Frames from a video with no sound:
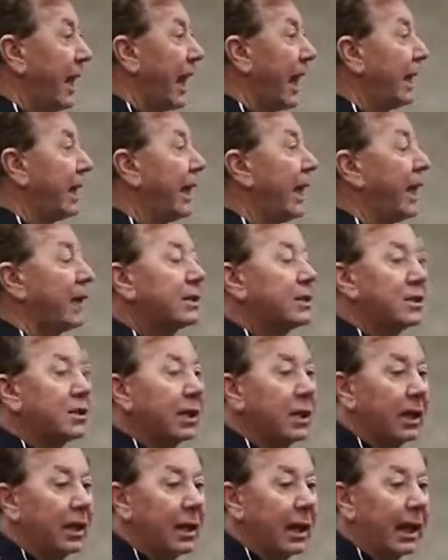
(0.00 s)
And he had
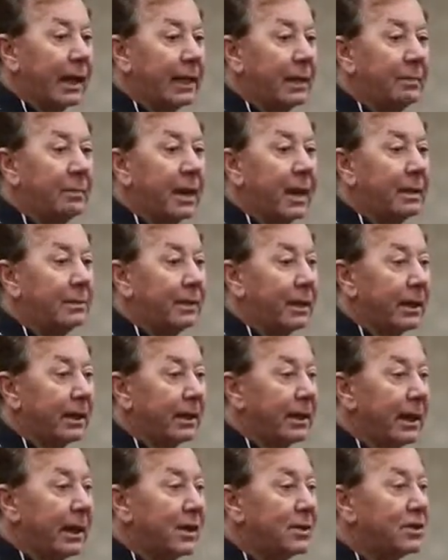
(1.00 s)
skin like a baby.
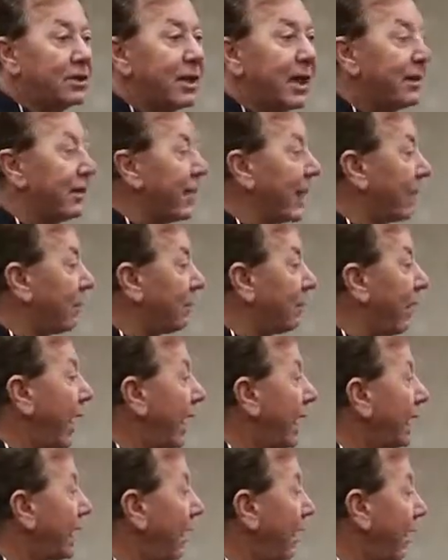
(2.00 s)
And it said that
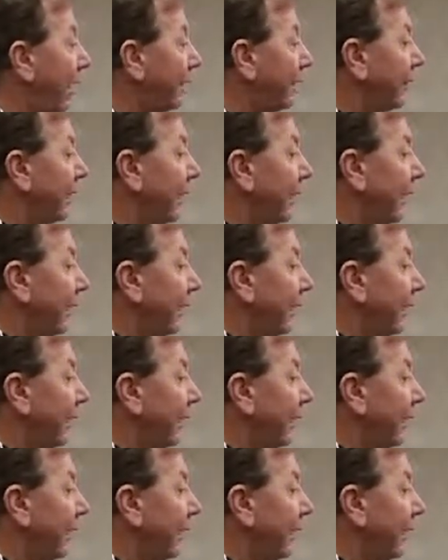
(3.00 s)
right on